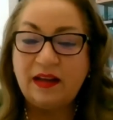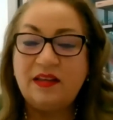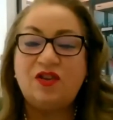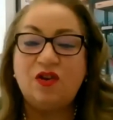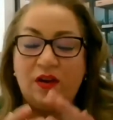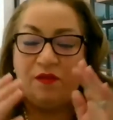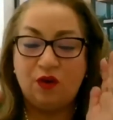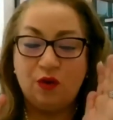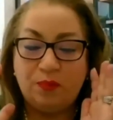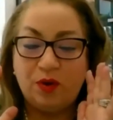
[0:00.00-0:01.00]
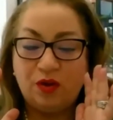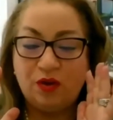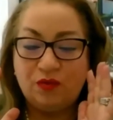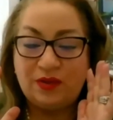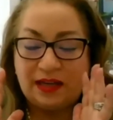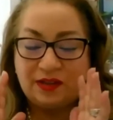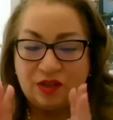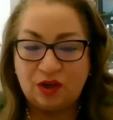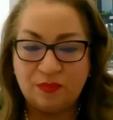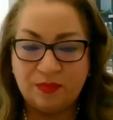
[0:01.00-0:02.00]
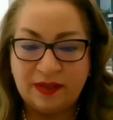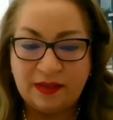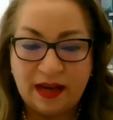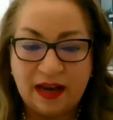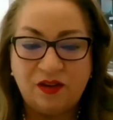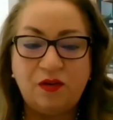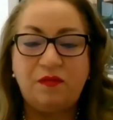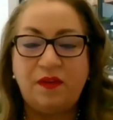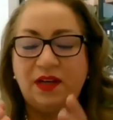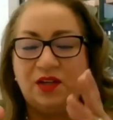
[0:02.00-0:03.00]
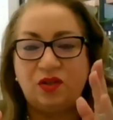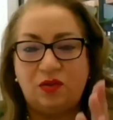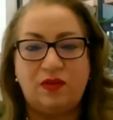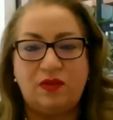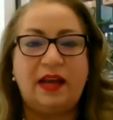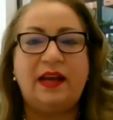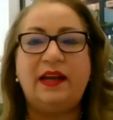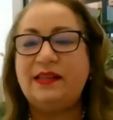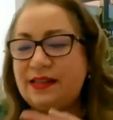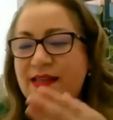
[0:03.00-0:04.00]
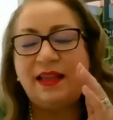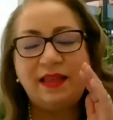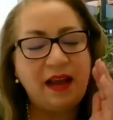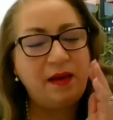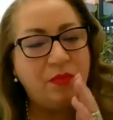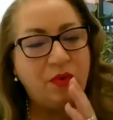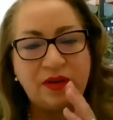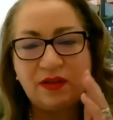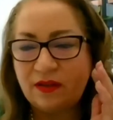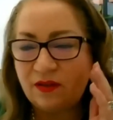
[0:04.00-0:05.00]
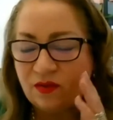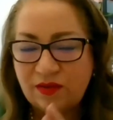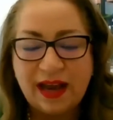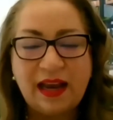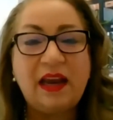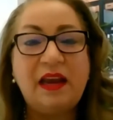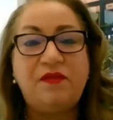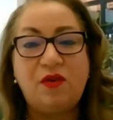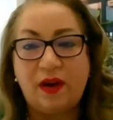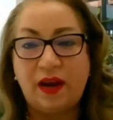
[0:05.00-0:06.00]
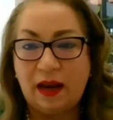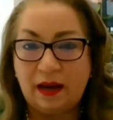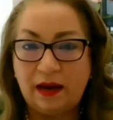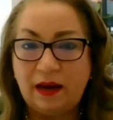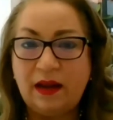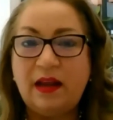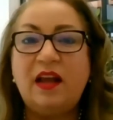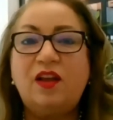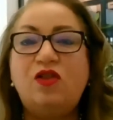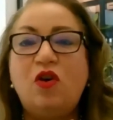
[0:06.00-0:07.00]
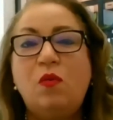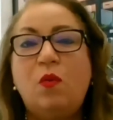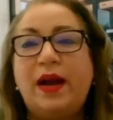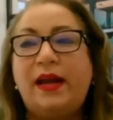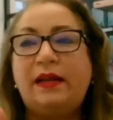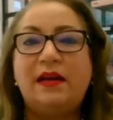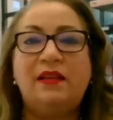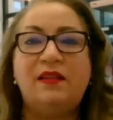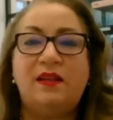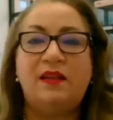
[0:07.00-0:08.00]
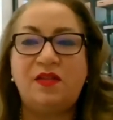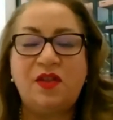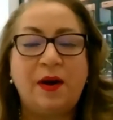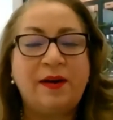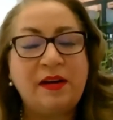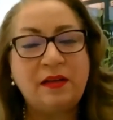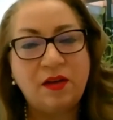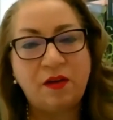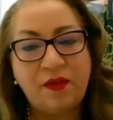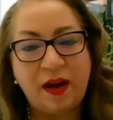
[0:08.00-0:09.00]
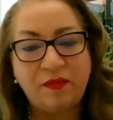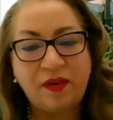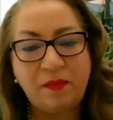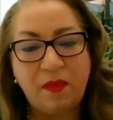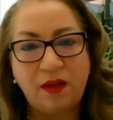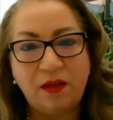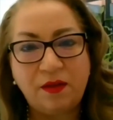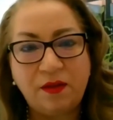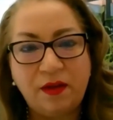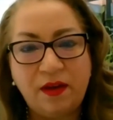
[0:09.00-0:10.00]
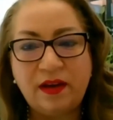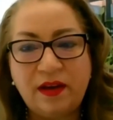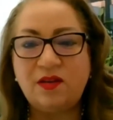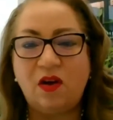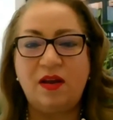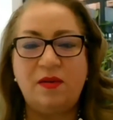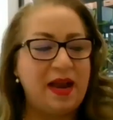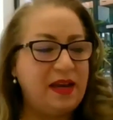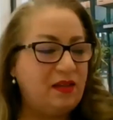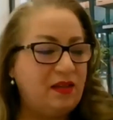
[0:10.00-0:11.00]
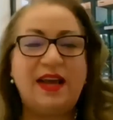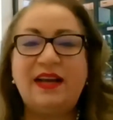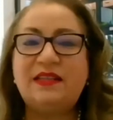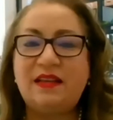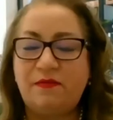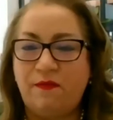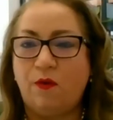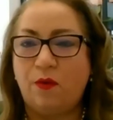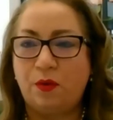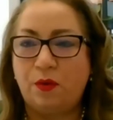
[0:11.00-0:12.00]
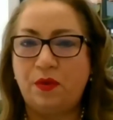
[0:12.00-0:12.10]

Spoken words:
So if you produce a service and you finish today, send the invoice today if you can. Don't wait until the 30th of every month. So imagine today is the 4th,